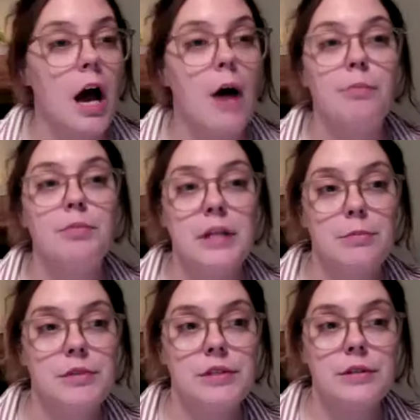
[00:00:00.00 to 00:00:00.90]
top
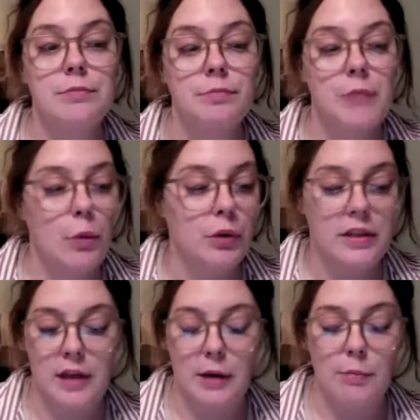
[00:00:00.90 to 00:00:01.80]
tips that we
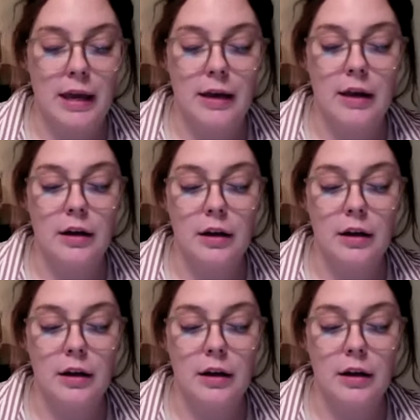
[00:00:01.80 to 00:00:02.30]
think make